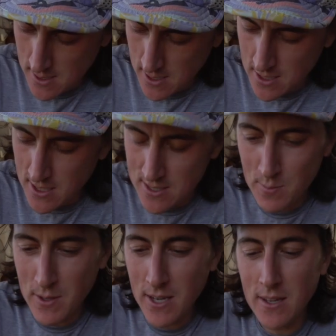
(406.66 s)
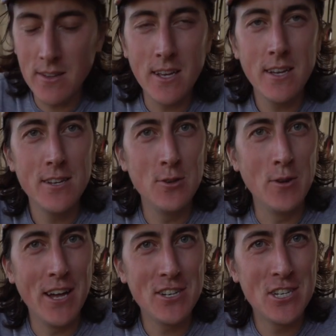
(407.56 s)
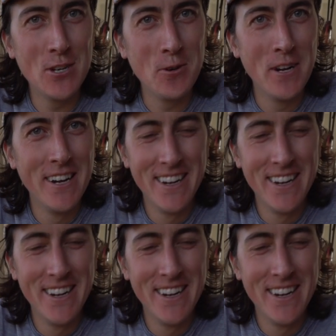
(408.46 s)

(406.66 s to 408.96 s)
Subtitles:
Ingest immediately. Do not chew.